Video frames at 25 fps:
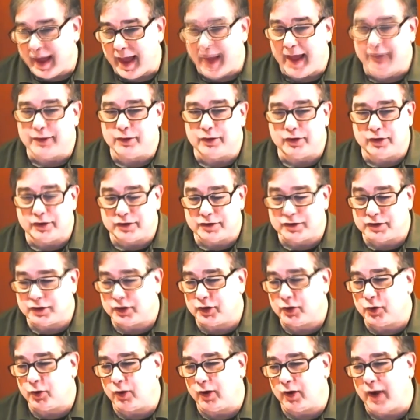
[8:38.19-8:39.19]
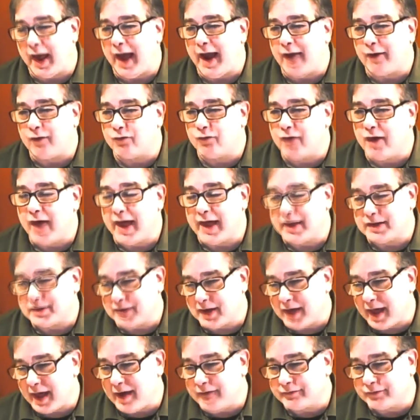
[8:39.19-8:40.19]
and you need to secure it at
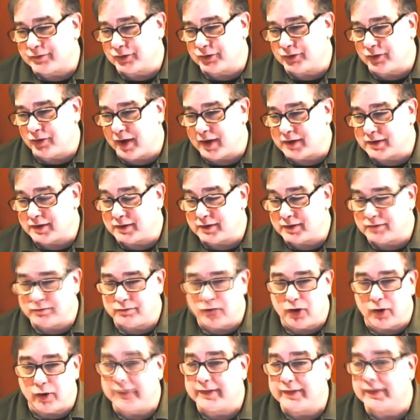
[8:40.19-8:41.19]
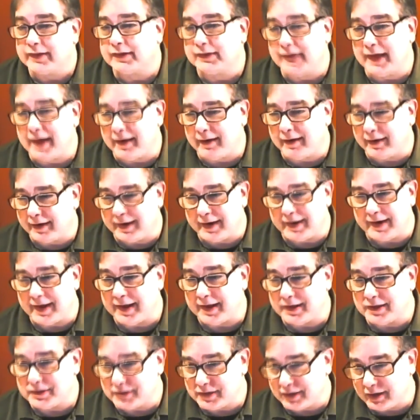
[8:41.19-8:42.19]
rest after transit, in the cloud, in a
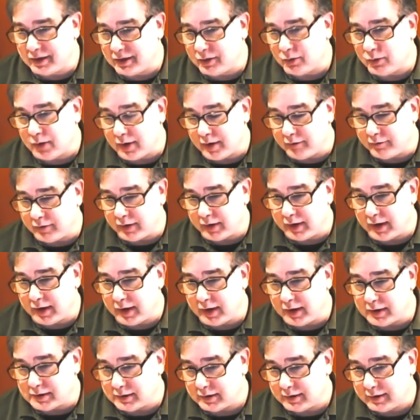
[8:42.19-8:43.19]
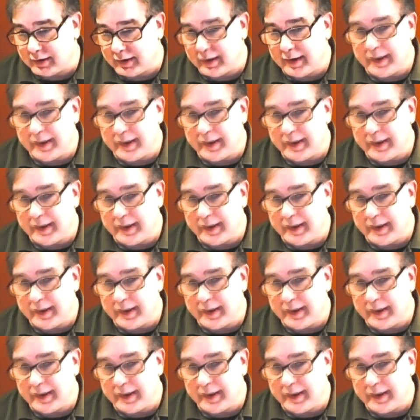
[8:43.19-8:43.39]
data center, wherever it is.